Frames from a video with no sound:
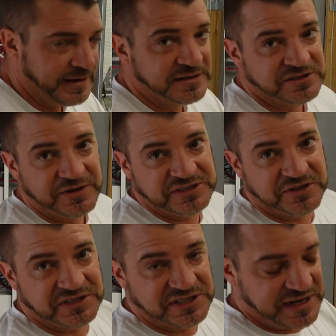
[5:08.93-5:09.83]
So as you
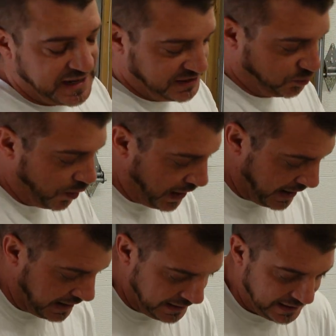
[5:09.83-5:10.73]
can see, that's
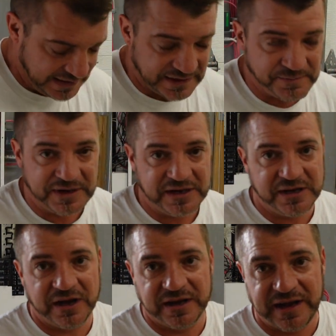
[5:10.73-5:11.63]
why it can
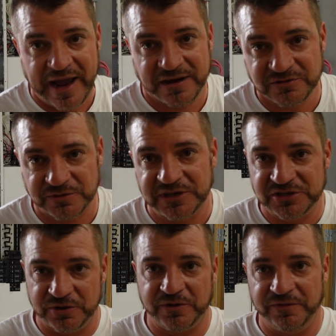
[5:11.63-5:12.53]
be actually
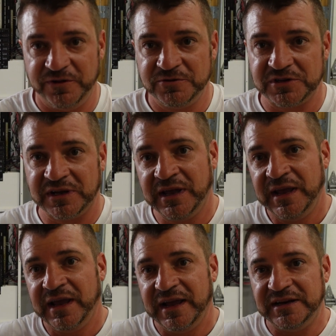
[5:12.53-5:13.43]
so confusing.
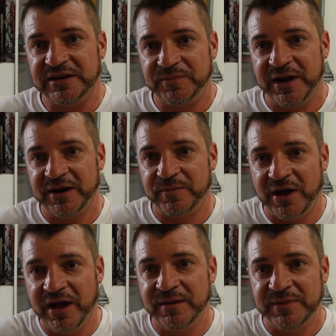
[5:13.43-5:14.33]
And in the panel
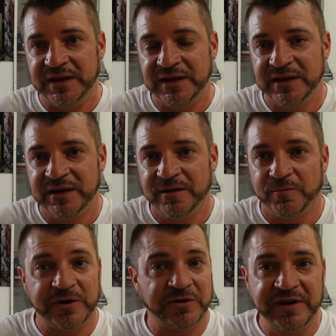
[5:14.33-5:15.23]
behind me,
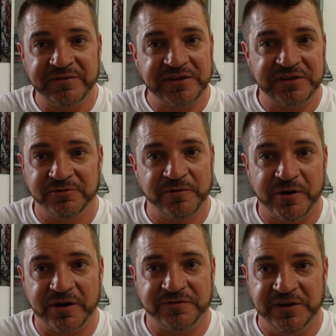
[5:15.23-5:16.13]
we don't have any
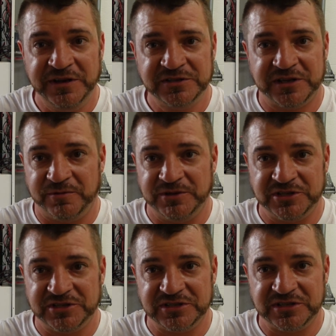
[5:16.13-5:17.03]
3-wire feeds like we
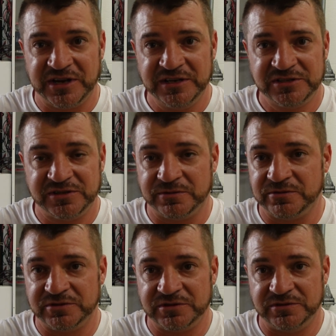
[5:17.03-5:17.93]
just discussed, so
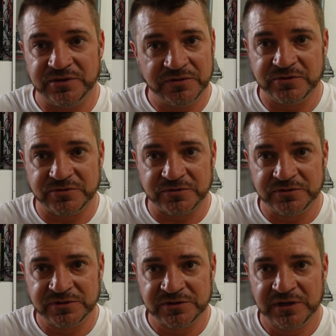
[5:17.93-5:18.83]
there's no
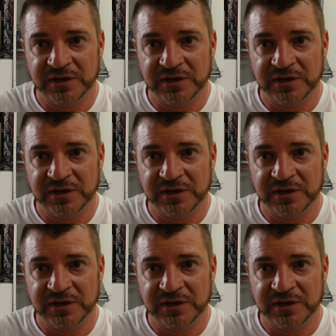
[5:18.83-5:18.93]
neutrals.